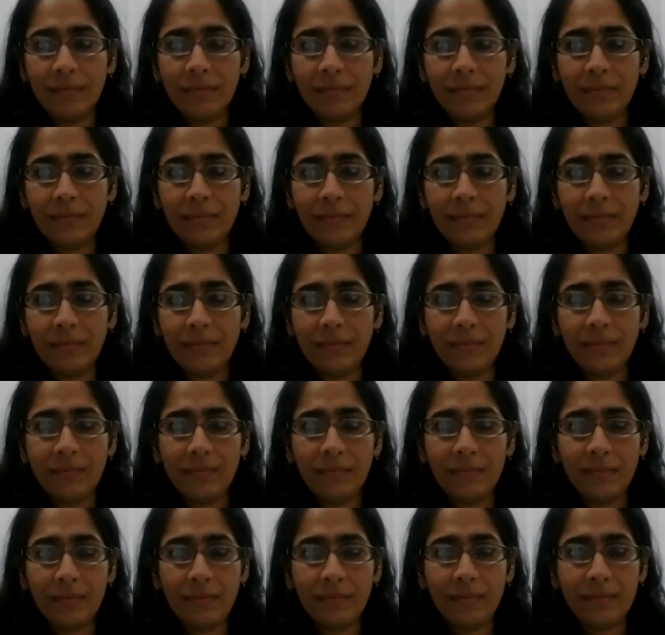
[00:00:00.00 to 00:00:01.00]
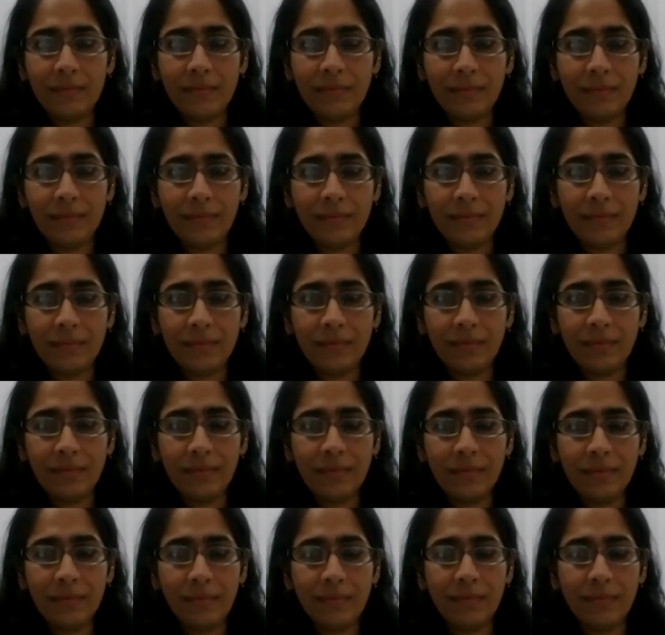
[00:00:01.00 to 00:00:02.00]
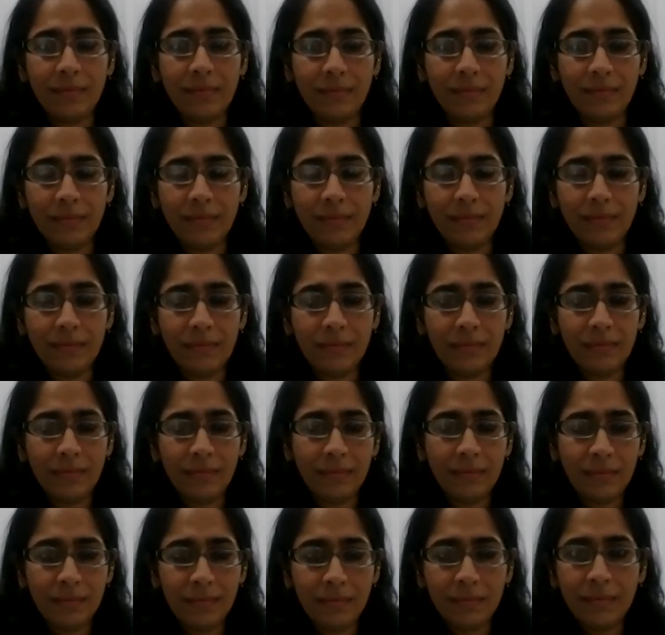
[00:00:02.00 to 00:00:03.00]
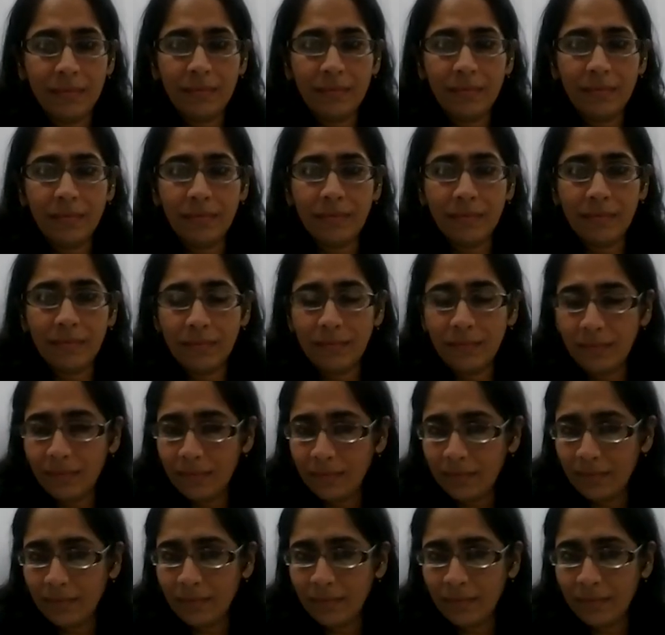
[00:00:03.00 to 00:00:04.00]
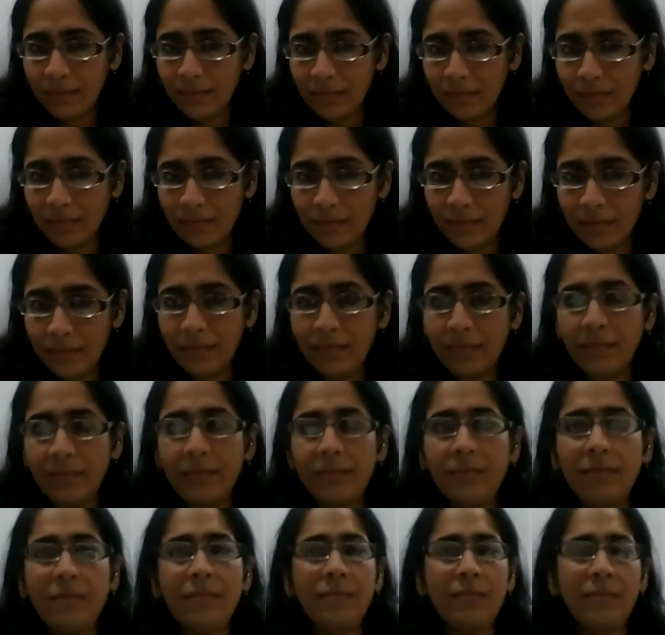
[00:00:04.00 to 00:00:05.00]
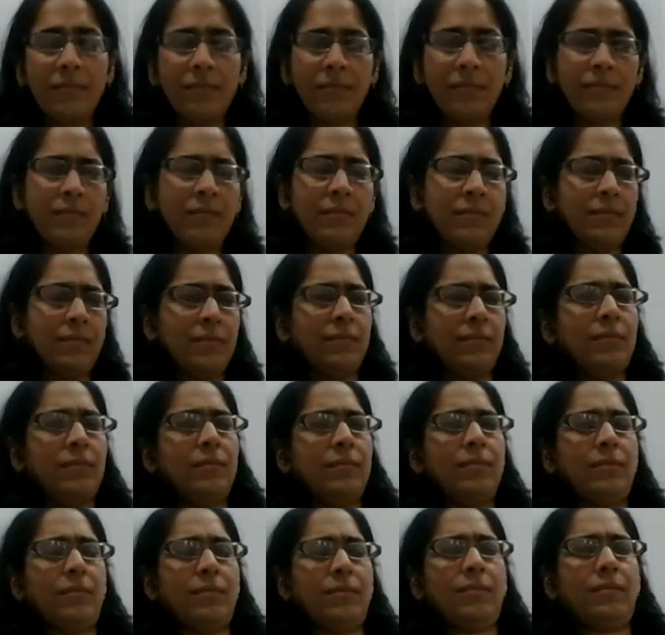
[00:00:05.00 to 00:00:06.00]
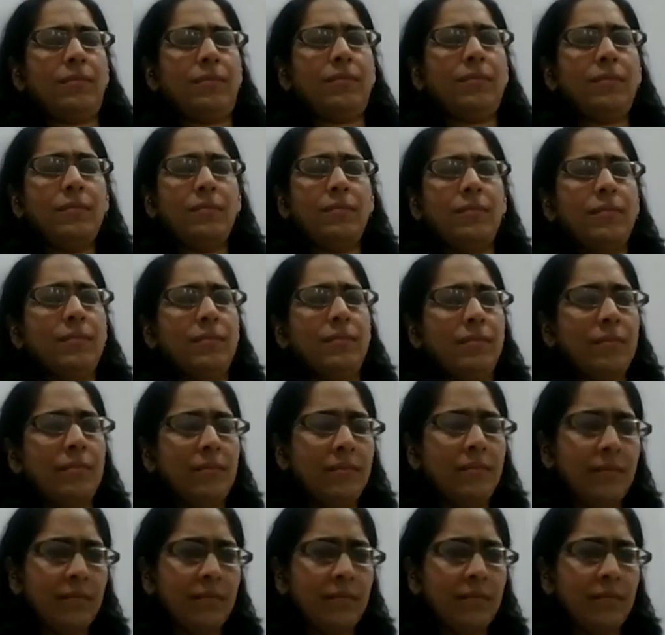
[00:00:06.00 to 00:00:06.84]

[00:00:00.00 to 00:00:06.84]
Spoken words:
[no speech]